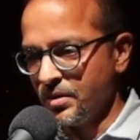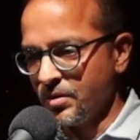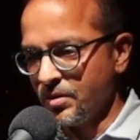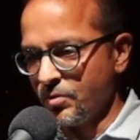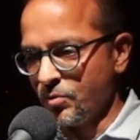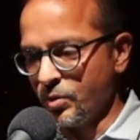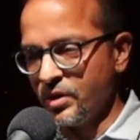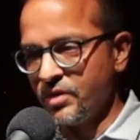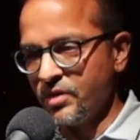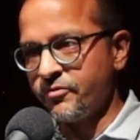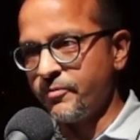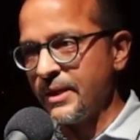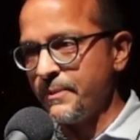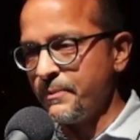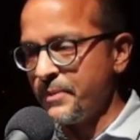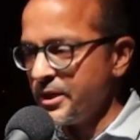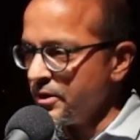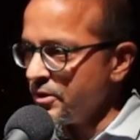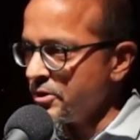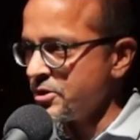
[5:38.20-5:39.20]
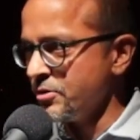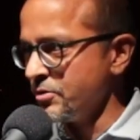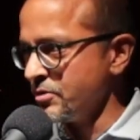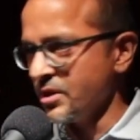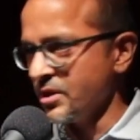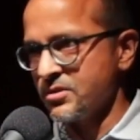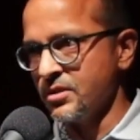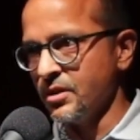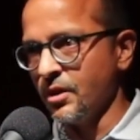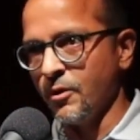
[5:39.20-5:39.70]
what if my parachute
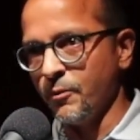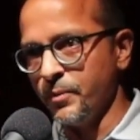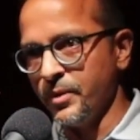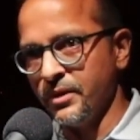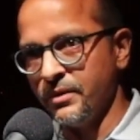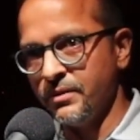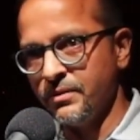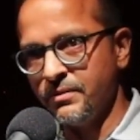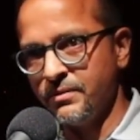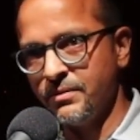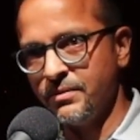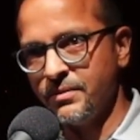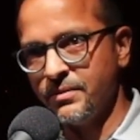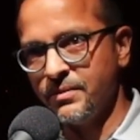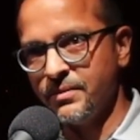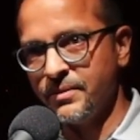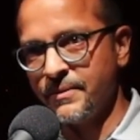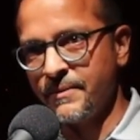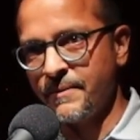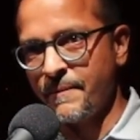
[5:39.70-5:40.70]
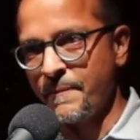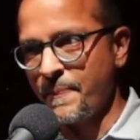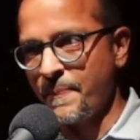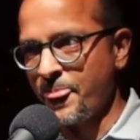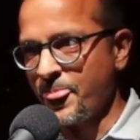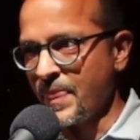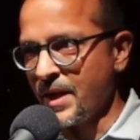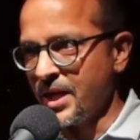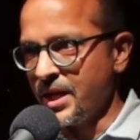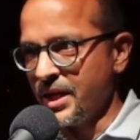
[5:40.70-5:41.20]
doesn't open?
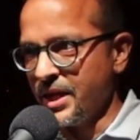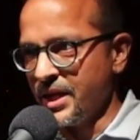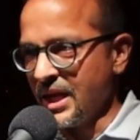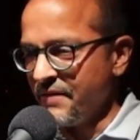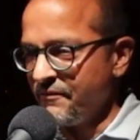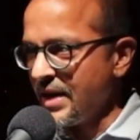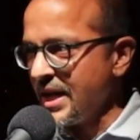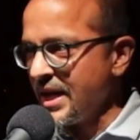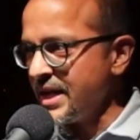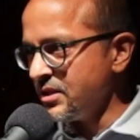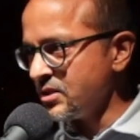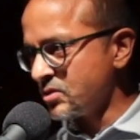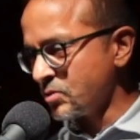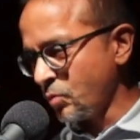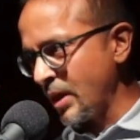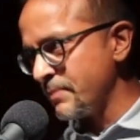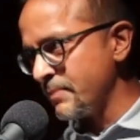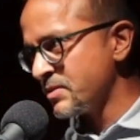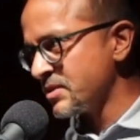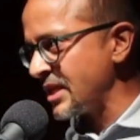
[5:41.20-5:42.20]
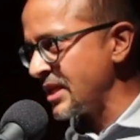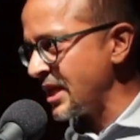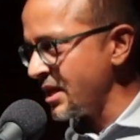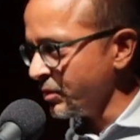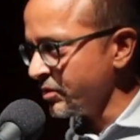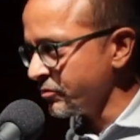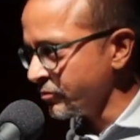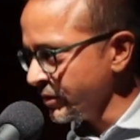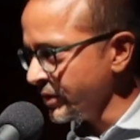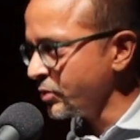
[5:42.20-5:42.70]
And I find this website
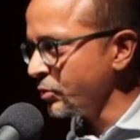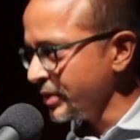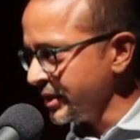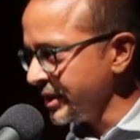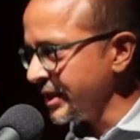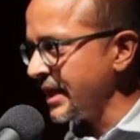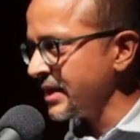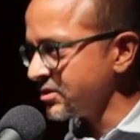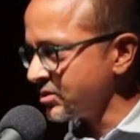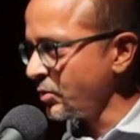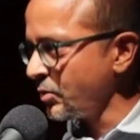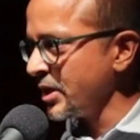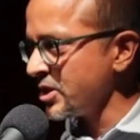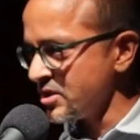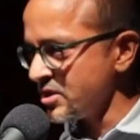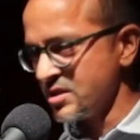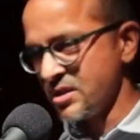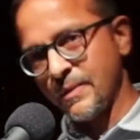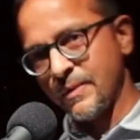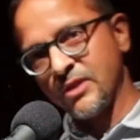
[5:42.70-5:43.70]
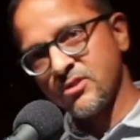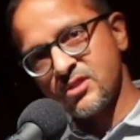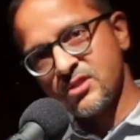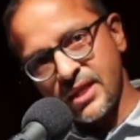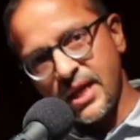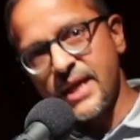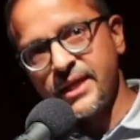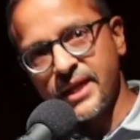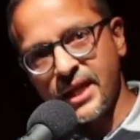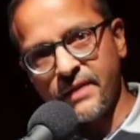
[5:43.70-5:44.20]
with frequently asked questions about
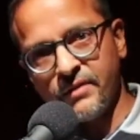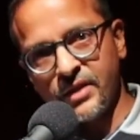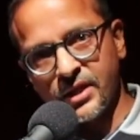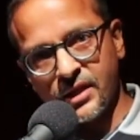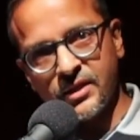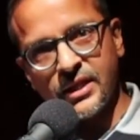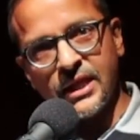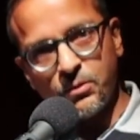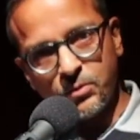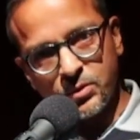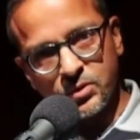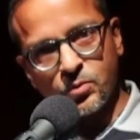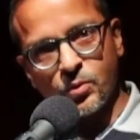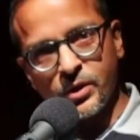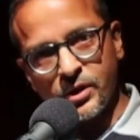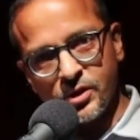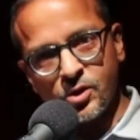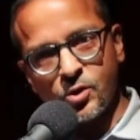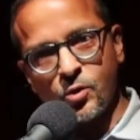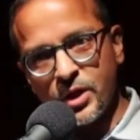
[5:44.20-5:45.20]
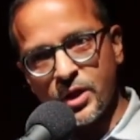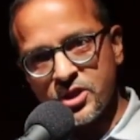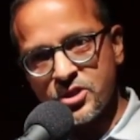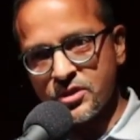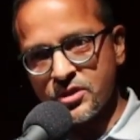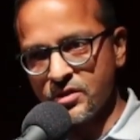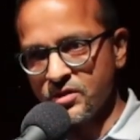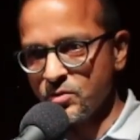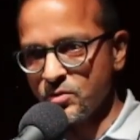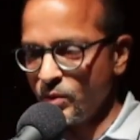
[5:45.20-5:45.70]
skydiving, and that was one of the
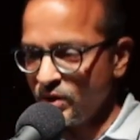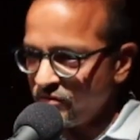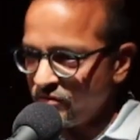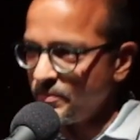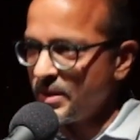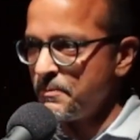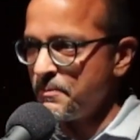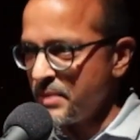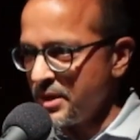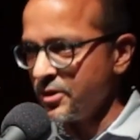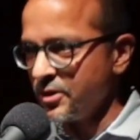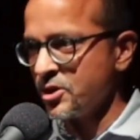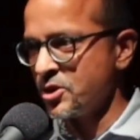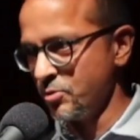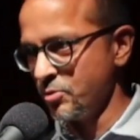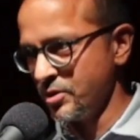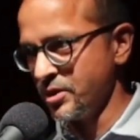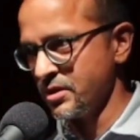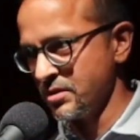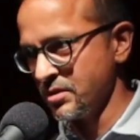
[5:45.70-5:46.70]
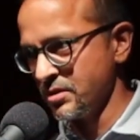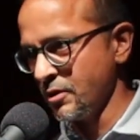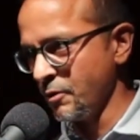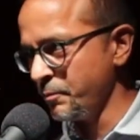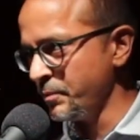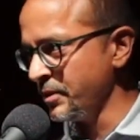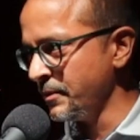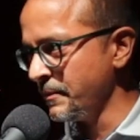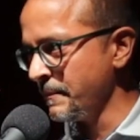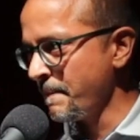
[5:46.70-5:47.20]
questions. What if my parachute doesn't
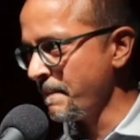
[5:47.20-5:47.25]
open?